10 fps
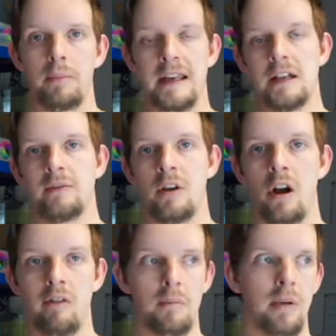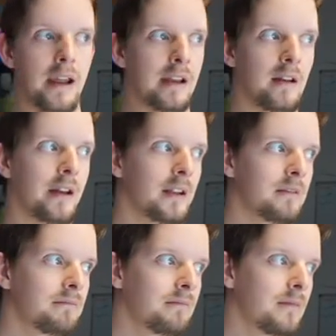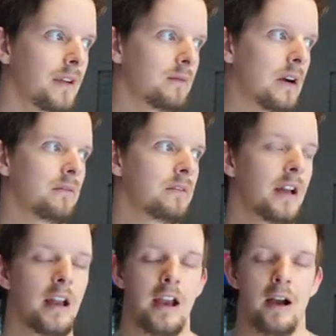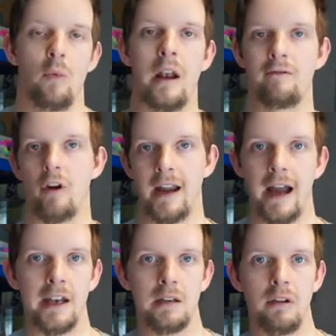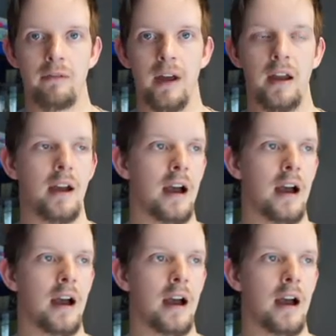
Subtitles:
PSVR. I play it, like, well, whenever I can, to be fair.